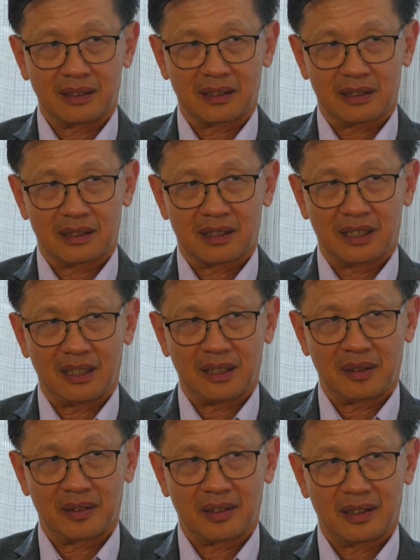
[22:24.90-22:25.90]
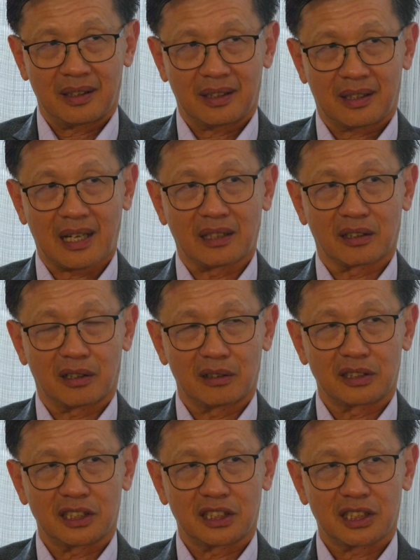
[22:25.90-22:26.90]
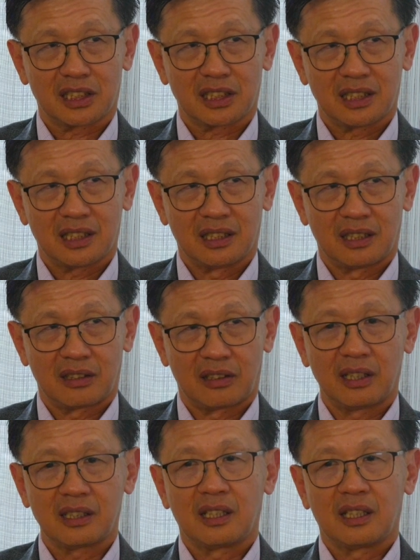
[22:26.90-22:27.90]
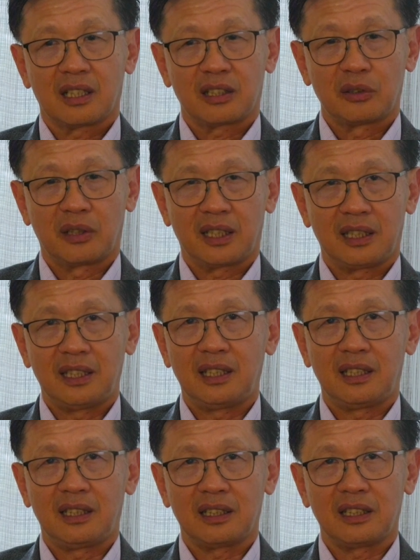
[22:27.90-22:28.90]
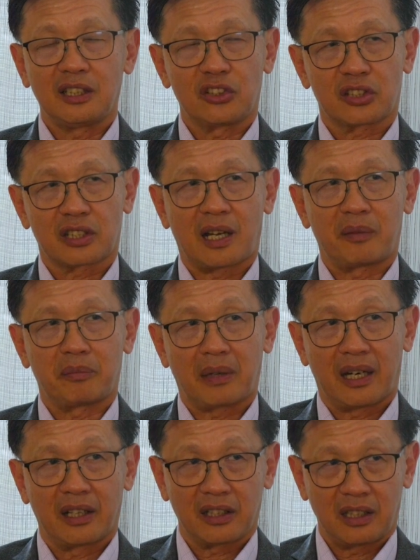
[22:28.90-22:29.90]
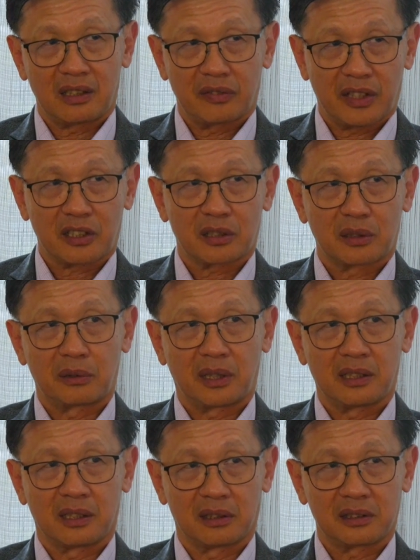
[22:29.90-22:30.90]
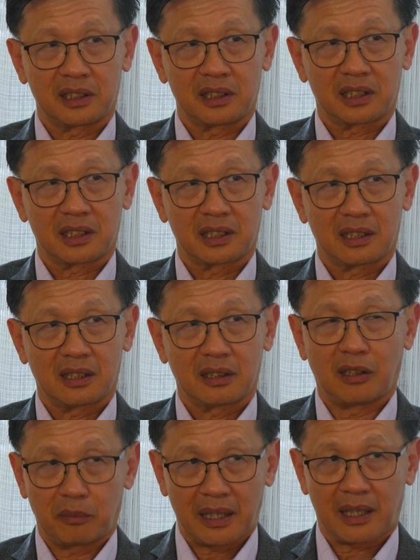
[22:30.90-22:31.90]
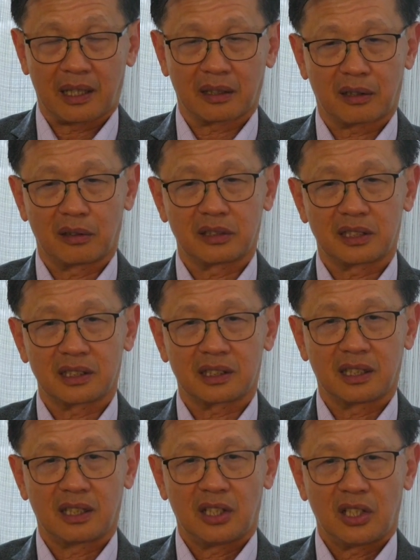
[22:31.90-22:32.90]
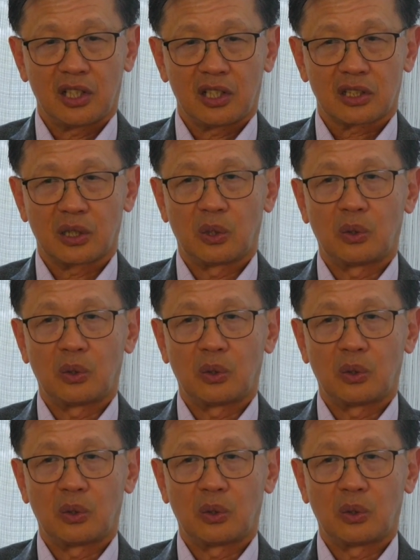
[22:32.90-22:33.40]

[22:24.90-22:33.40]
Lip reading: the gynecologists, right? UAE is done by interventional radiologists, not by gynecologists. So